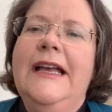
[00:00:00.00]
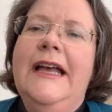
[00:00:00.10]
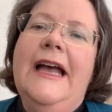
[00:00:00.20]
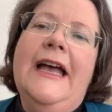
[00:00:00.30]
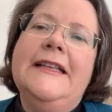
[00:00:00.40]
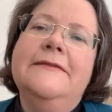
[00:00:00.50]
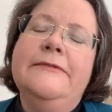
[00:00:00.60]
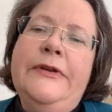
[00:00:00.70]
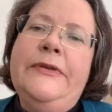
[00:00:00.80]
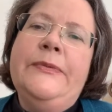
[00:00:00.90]
And
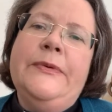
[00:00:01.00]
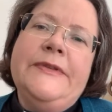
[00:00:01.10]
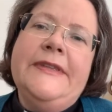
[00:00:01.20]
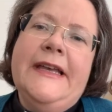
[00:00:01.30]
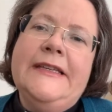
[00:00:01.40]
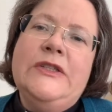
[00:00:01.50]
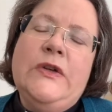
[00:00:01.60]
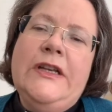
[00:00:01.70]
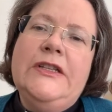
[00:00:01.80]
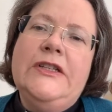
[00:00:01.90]
Ruth was that
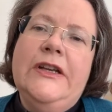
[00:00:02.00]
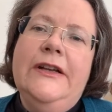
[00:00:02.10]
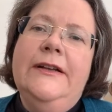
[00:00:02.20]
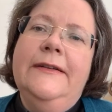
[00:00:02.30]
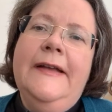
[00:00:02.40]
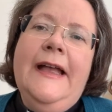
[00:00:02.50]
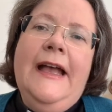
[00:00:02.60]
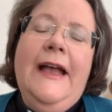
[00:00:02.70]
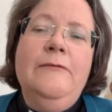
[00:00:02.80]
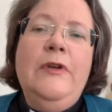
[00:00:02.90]
stranger.
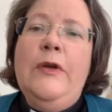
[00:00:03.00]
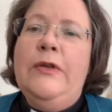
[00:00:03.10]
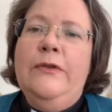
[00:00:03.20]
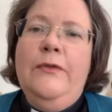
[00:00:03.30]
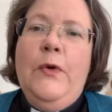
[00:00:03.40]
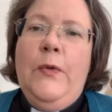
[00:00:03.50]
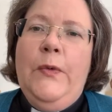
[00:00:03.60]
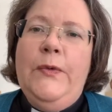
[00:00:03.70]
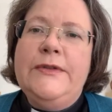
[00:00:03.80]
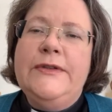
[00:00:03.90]
And Ruth, of
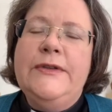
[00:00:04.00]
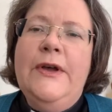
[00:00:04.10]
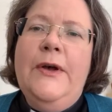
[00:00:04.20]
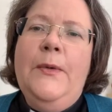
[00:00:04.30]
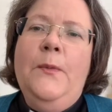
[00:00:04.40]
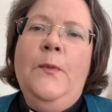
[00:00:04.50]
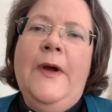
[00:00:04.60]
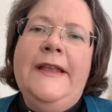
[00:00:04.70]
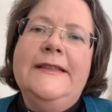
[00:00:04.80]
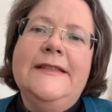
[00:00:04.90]
course,
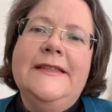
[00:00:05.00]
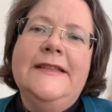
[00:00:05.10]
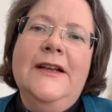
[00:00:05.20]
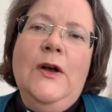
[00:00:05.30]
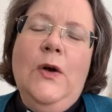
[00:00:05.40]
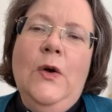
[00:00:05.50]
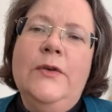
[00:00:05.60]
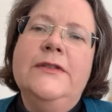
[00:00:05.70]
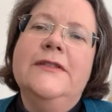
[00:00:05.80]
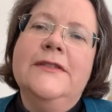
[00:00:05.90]
went
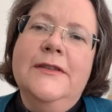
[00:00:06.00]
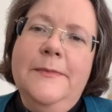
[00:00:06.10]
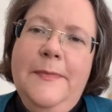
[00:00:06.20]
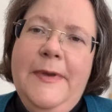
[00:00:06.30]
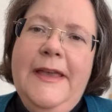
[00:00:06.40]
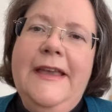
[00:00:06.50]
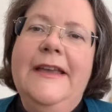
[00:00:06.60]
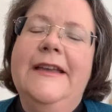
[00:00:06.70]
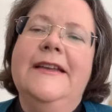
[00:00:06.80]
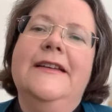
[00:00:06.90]
on to
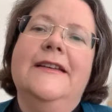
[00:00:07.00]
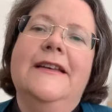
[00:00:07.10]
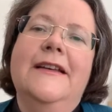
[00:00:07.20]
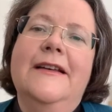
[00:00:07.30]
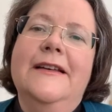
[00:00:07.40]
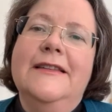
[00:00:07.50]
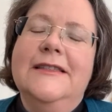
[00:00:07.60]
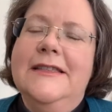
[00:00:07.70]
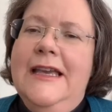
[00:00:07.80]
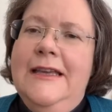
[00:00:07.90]
be
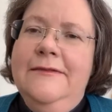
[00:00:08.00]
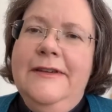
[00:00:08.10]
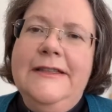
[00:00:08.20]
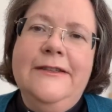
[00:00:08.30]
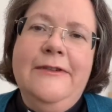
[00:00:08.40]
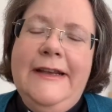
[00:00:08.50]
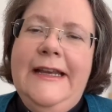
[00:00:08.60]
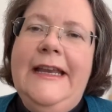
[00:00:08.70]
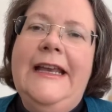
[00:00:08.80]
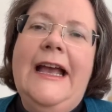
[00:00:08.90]
David's
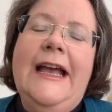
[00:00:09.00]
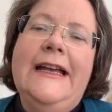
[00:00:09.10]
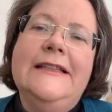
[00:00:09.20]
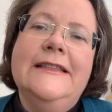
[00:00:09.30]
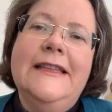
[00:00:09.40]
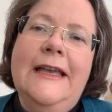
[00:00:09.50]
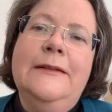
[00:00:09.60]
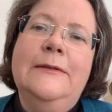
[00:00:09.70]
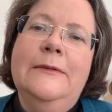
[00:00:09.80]
granny, and then